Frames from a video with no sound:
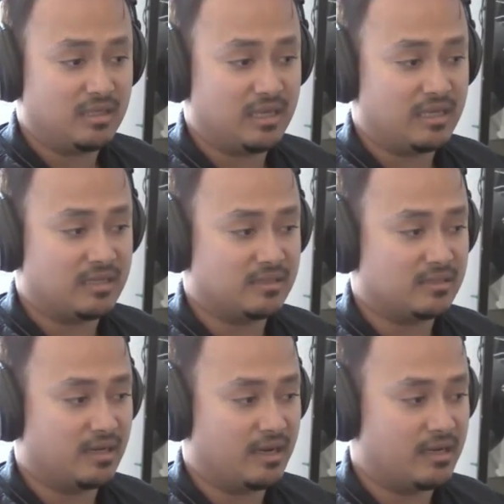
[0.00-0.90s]

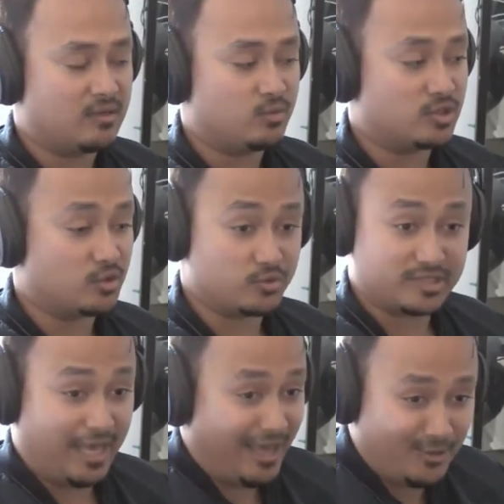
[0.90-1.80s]
And I that's would go to his
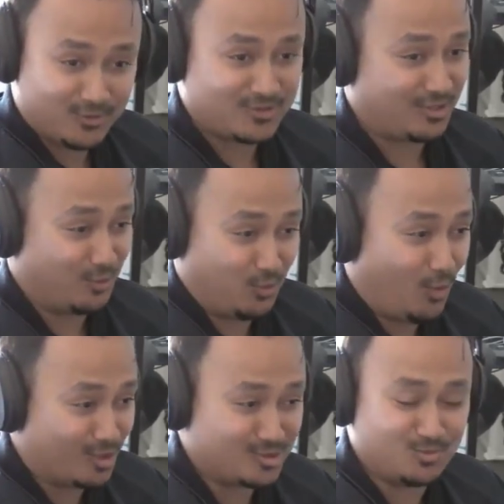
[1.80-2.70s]
house and I'd
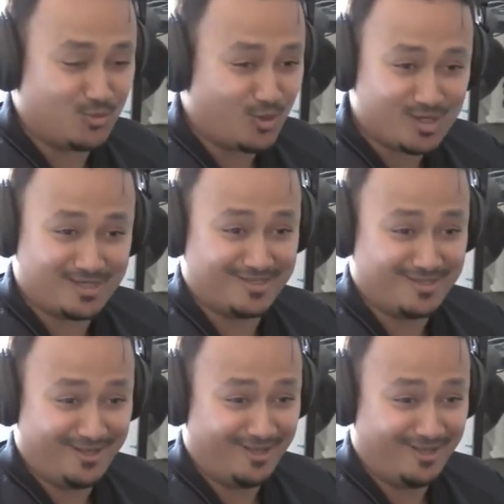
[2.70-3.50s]
watch him that's work. It, that's